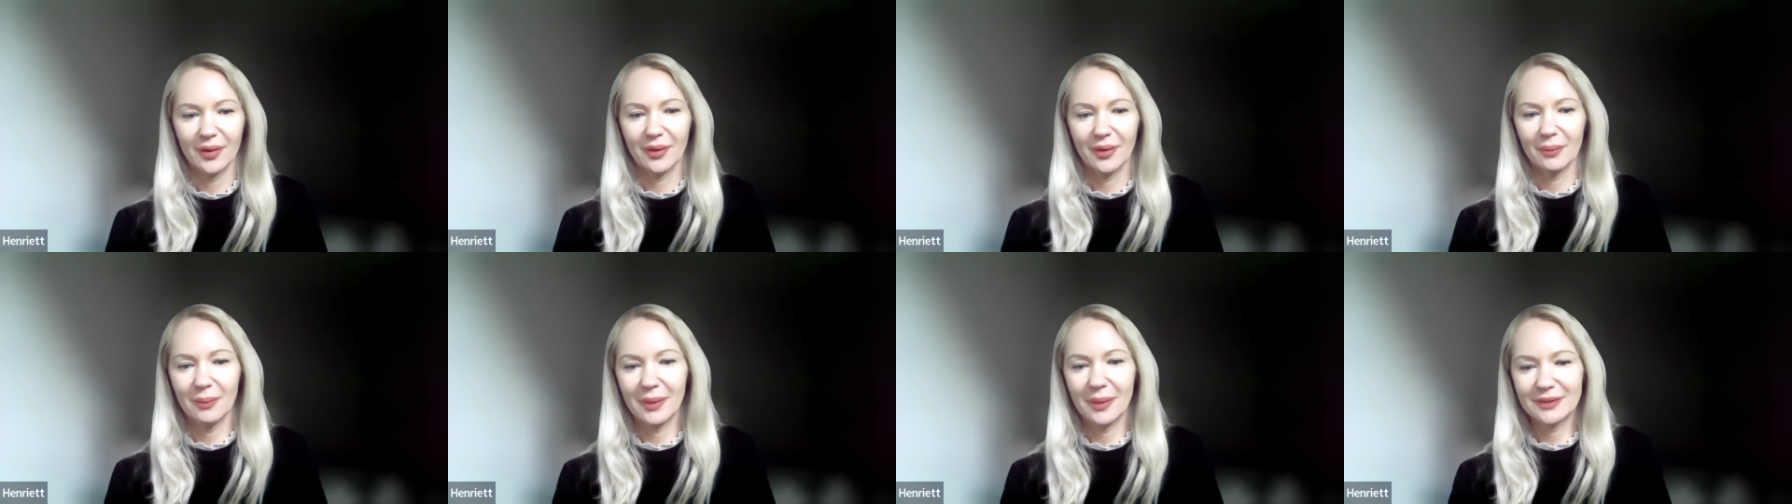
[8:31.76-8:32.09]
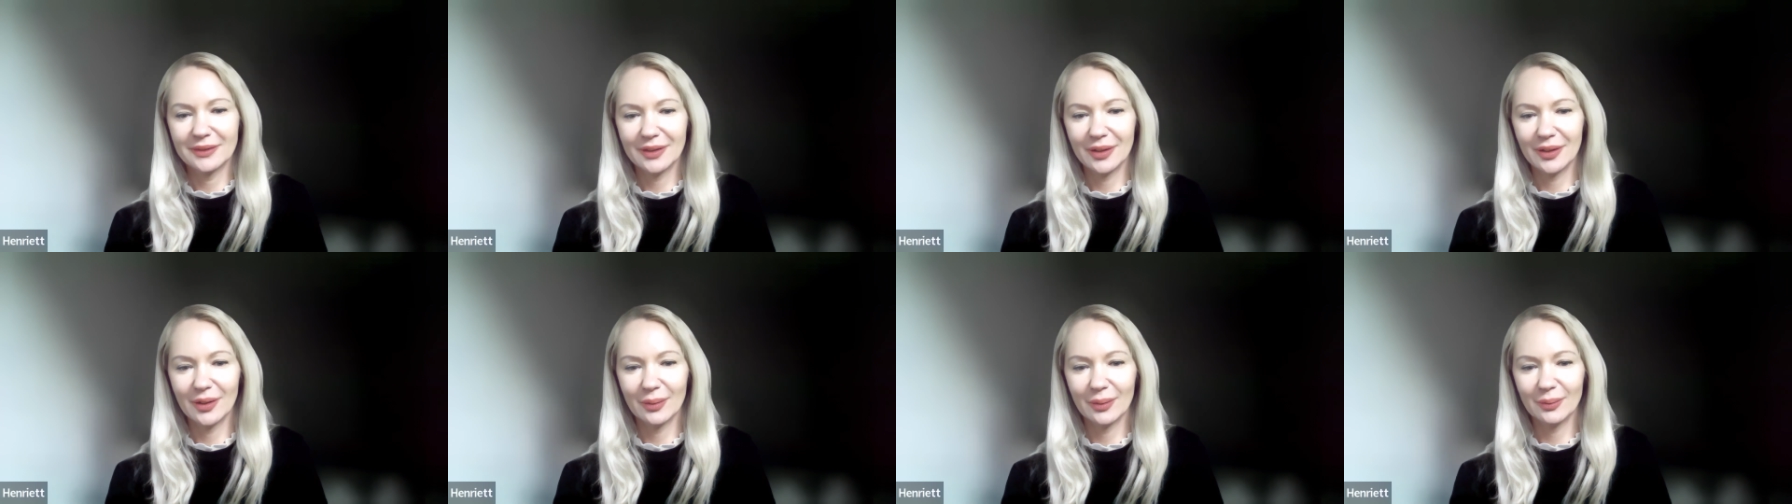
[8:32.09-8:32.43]
but
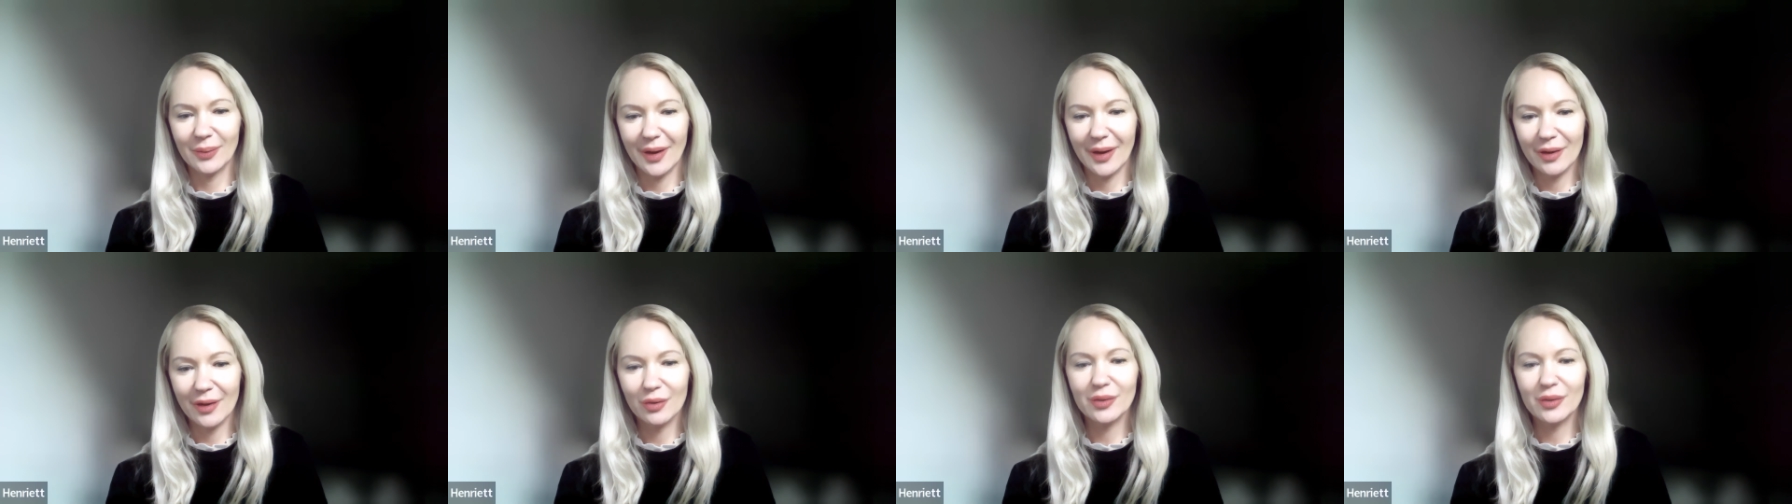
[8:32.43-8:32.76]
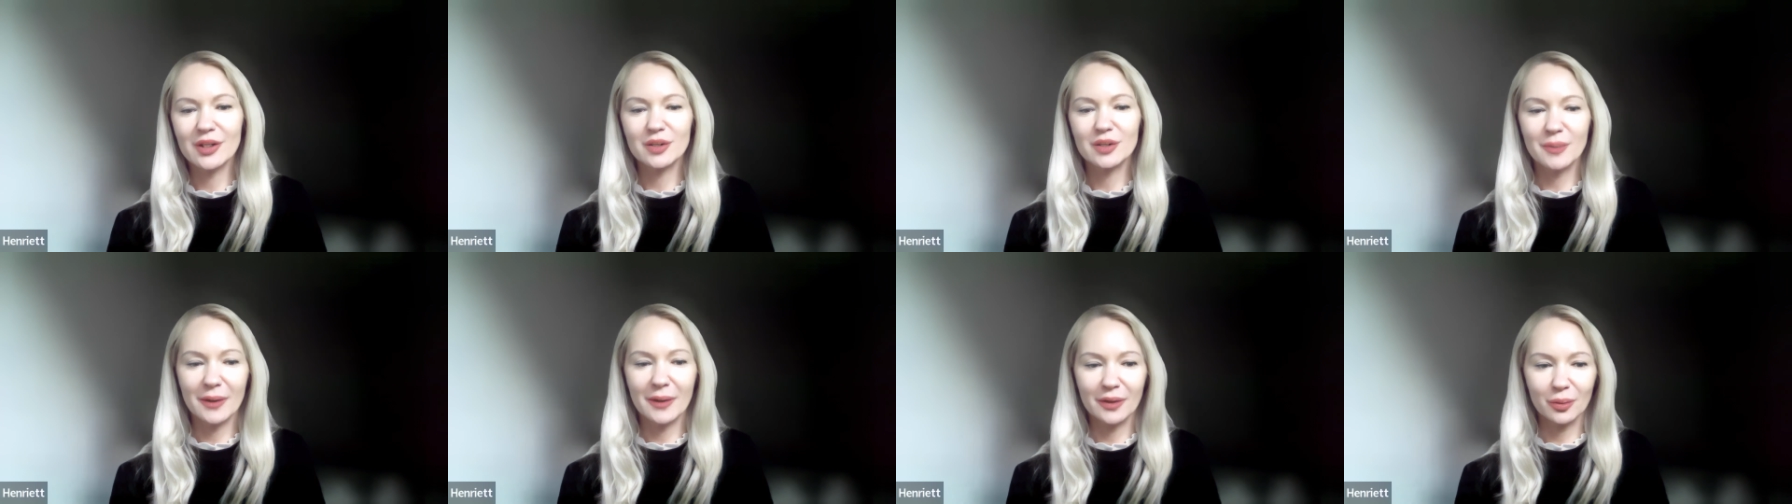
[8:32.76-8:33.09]
um, I already
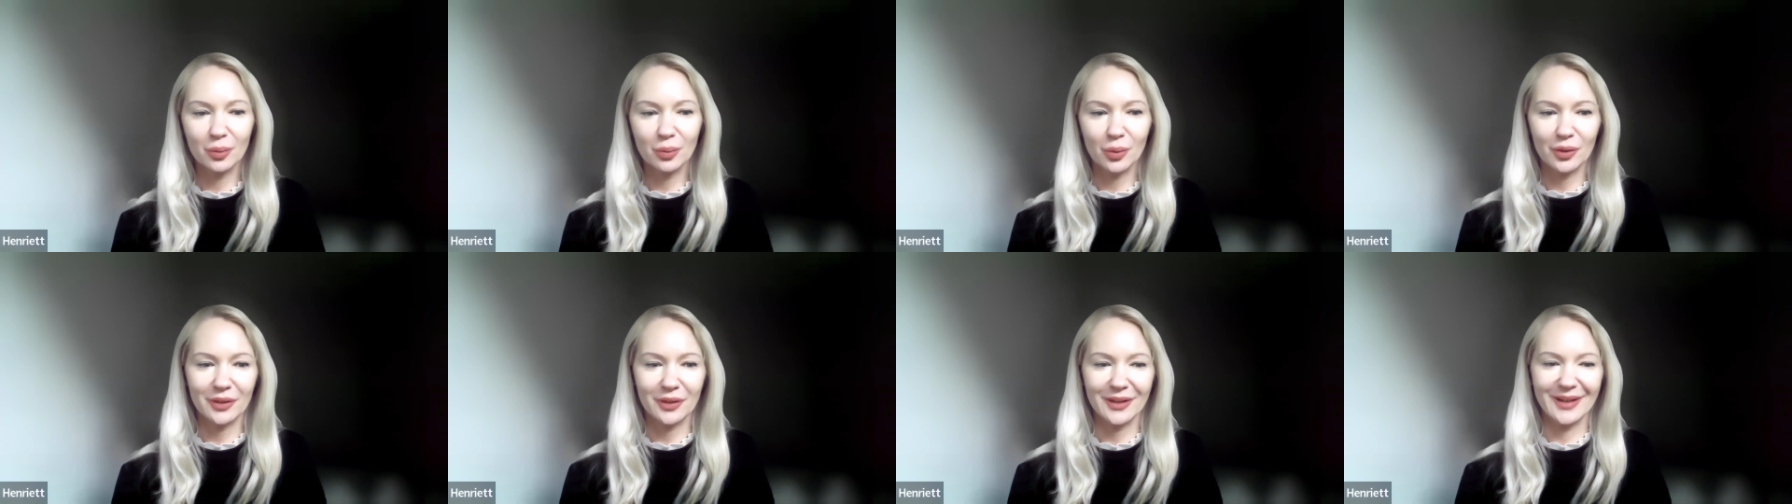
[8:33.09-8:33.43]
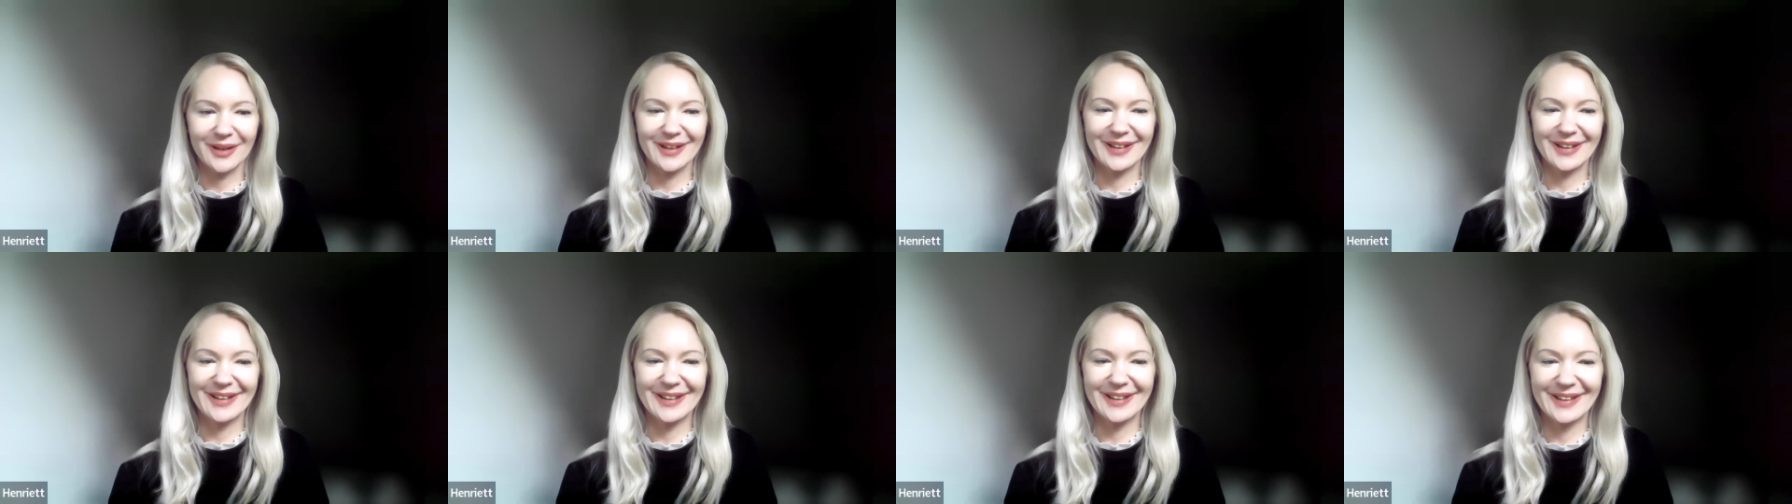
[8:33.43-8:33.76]
spread the word.
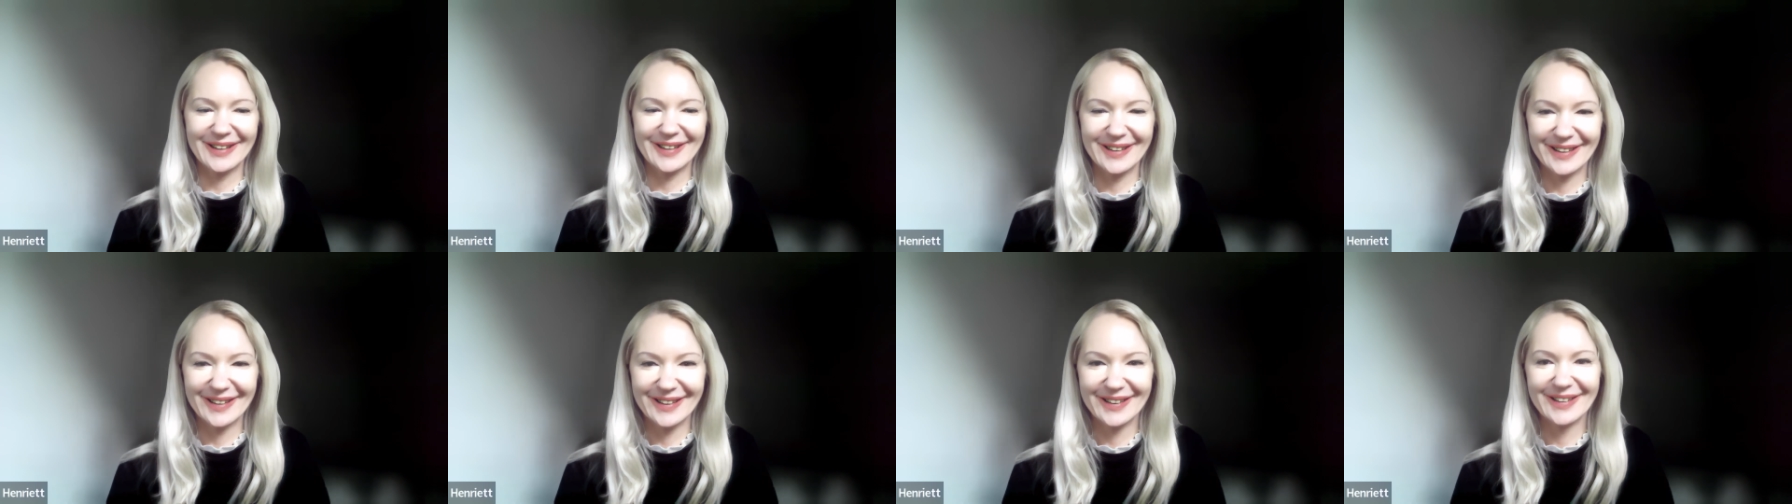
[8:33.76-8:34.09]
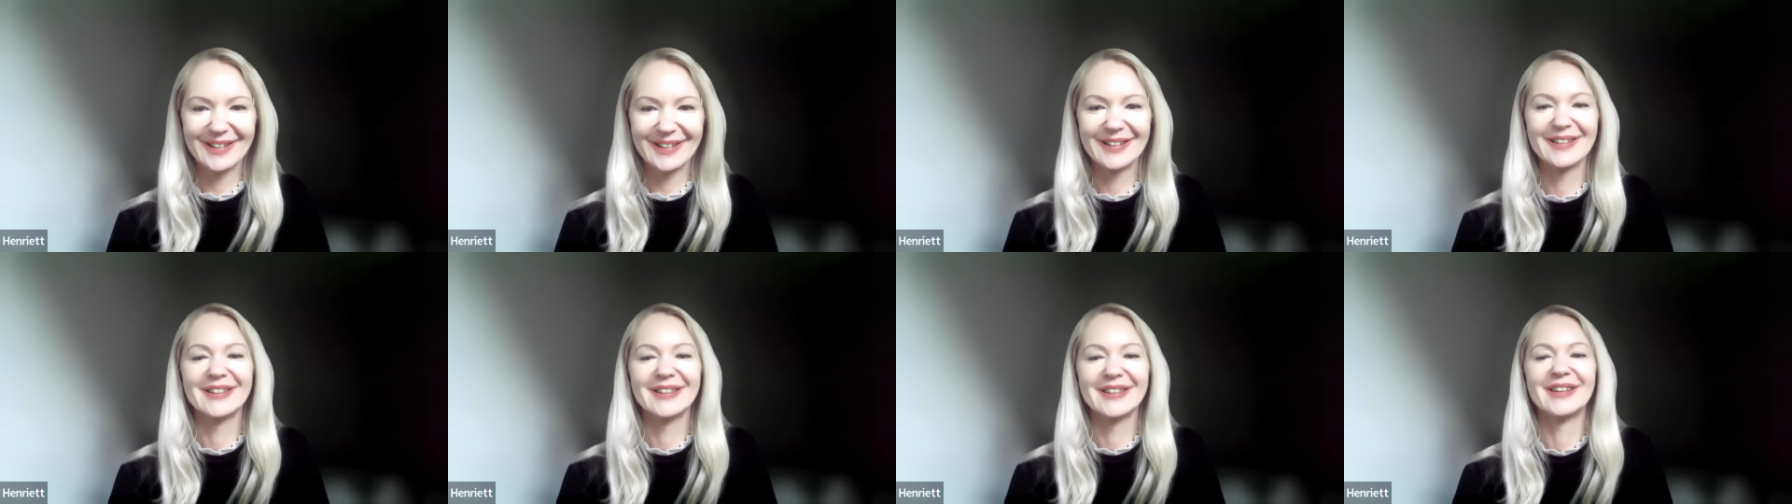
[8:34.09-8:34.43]

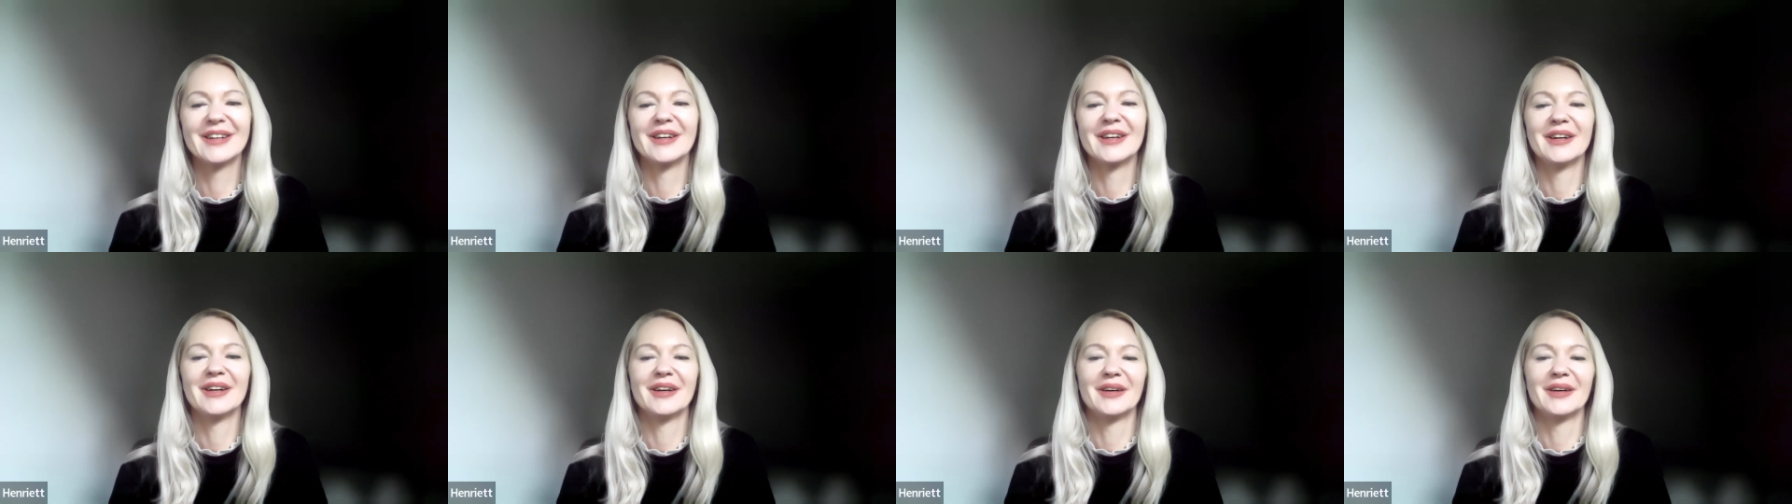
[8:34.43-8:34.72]
Well,